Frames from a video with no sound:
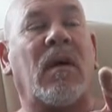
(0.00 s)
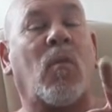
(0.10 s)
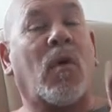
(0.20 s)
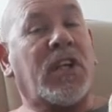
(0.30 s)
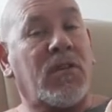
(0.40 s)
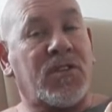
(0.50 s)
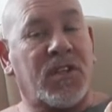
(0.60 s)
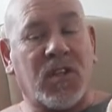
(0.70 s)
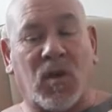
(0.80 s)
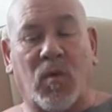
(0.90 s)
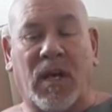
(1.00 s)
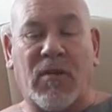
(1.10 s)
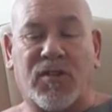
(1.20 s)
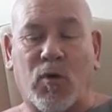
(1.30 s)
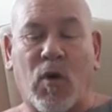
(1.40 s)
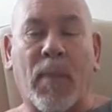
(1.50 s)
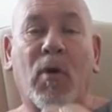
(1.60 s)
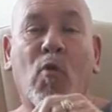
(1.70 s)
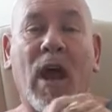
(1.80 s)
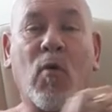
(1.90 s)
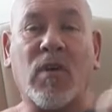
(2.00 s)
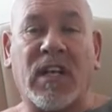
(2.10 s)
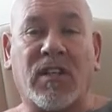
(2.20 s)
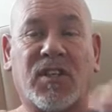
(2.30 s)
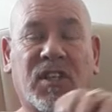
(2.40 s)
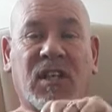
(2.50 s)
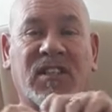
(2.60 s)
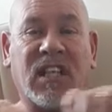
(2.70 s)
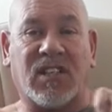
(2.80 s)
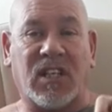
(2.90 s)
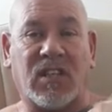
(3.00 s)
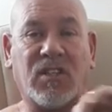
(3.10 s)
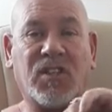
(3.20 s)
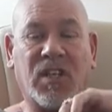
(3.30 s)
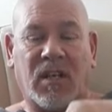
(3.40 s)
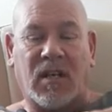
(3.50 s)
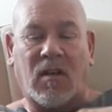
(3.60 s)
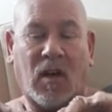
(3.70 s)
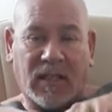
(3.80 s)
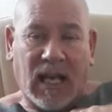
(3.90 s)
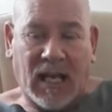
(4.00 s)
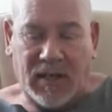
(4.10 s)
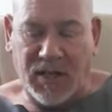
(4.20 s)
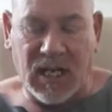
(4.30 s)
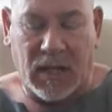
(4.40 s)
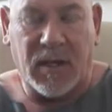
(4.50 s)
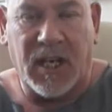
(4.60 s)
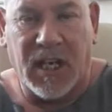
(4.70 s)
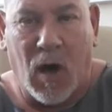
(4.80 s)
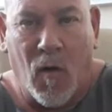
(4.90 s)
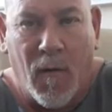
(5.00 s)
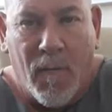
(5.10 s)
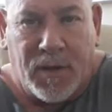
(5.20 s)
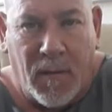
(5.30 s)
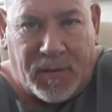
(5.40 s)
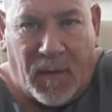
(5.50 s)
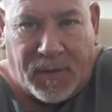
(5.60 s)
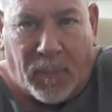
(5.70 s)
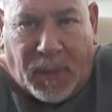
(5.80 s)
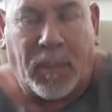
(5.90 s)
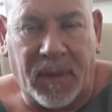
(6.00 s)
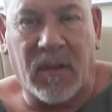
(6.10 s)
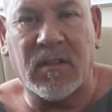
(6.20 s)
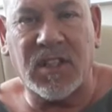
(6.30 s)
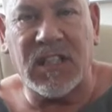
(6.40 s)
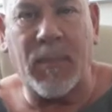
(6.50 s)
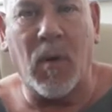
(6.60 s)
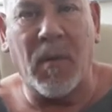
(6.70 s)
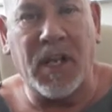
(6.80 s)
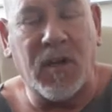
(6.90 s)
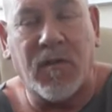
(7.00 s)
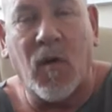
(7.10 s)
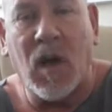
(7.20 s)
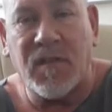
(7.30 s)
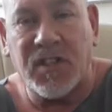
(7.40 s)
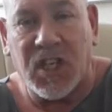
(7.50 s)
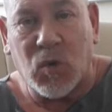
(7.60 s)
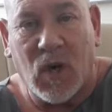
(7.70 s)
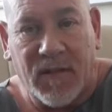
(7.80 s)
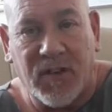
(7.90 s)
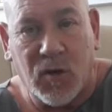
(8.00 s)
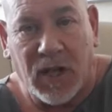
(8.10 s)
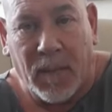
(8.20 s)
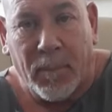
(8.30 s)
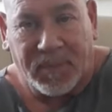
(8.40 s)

What he used to do, he used to wrap a round inch 6-inch like that in his hand, and he'd go snap them, and he'd do 5 or 6 one after another.